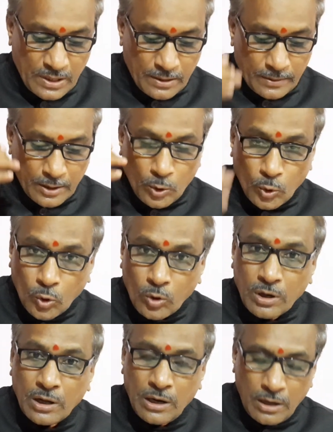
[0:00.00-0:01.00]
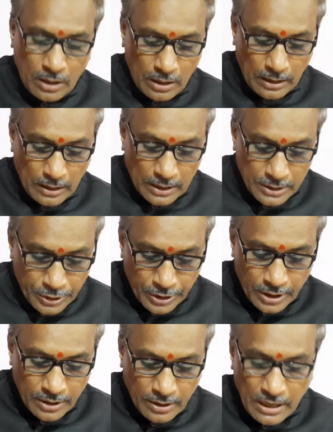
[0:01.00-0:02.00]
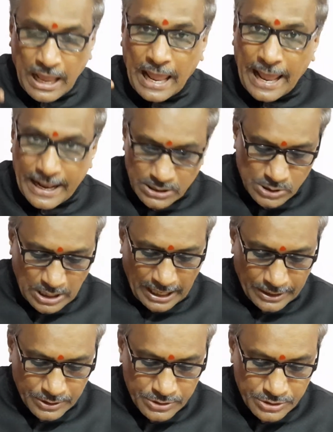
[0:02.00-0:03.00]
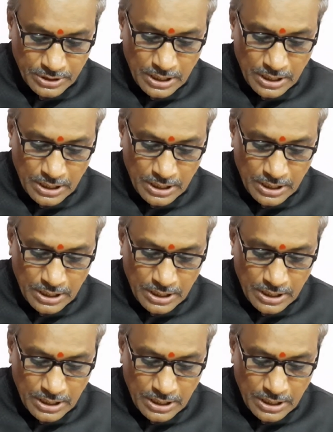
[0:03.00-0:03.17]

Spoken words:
The local London accent